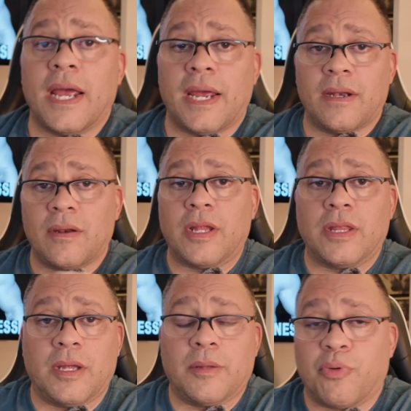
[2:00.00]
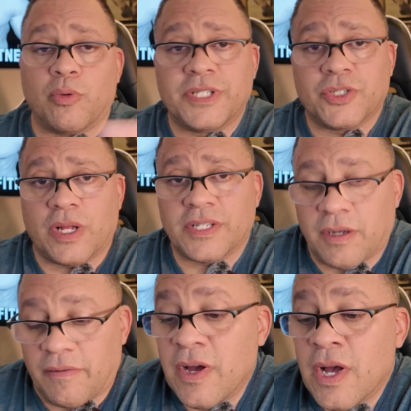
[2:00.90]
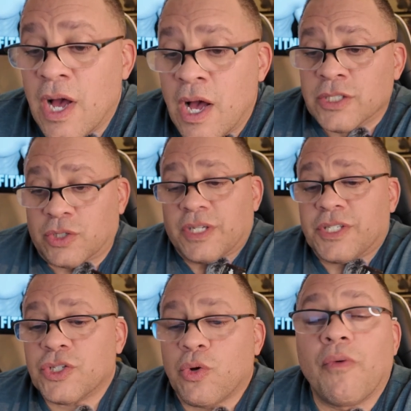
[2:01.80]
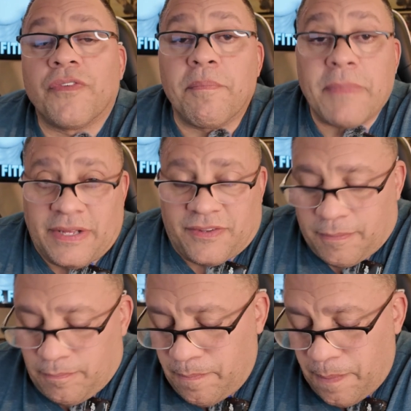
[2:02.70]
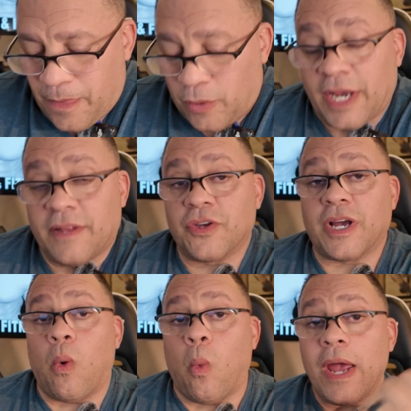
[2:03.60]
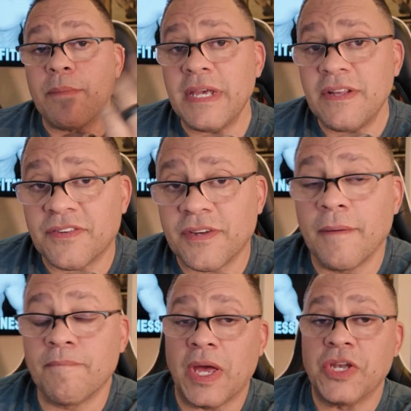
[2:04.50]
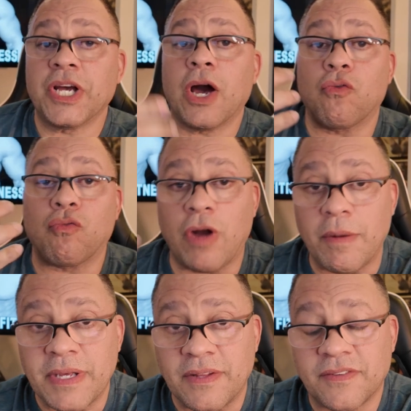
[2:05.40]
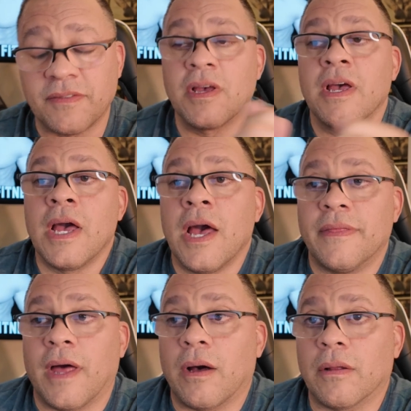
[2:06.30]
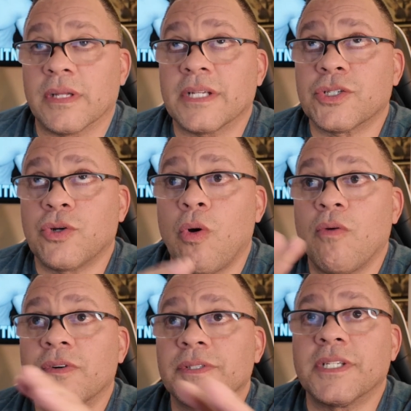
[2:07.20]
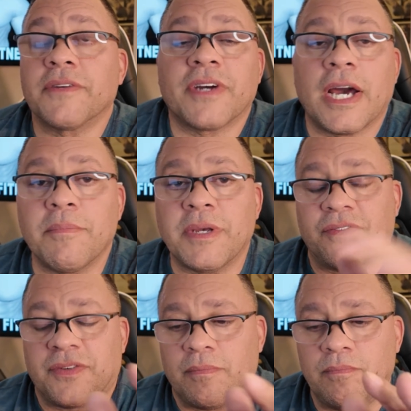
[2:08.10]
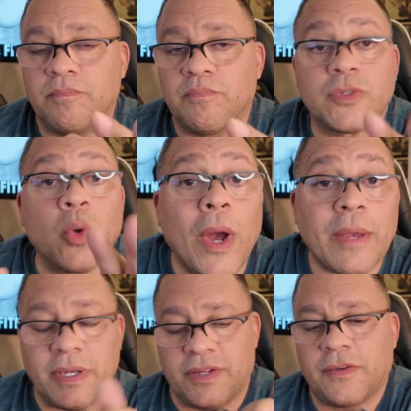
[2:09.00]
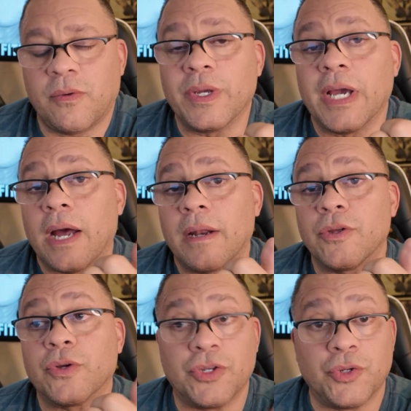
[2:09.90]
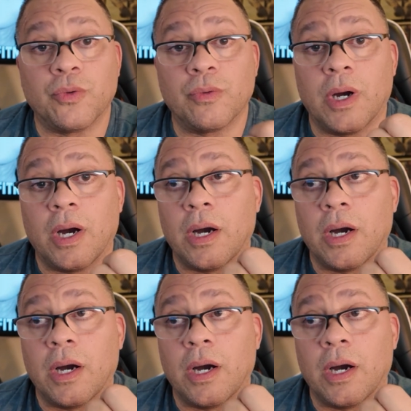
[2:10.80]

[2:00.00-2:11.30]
and the proteins and all that stuff. So let's just go over the meats. Okay, you got white meats and you got red meats. Now let's go over the different kind of meats. The white meats, you can do